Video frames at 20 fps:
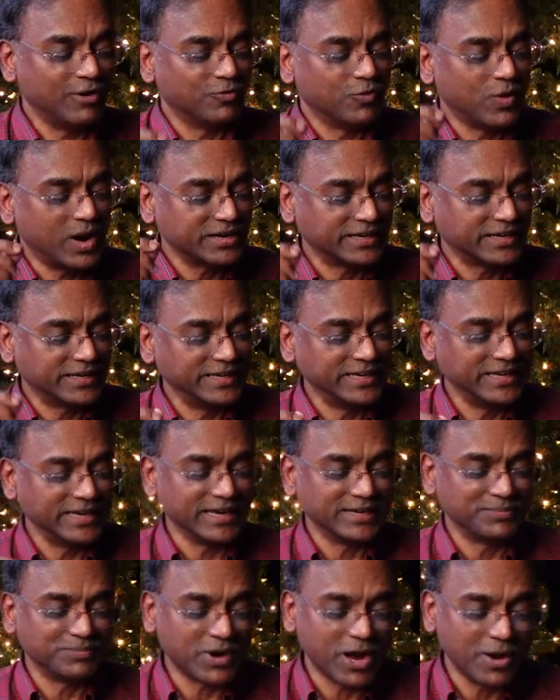What he
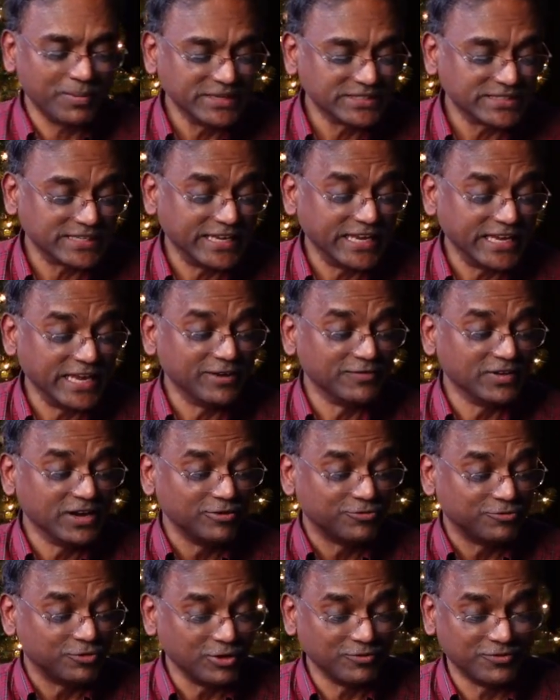had promised, he will
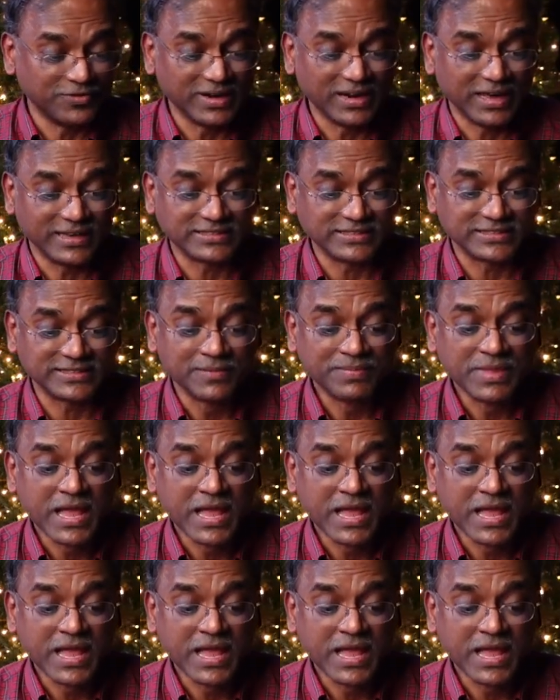fulfill us.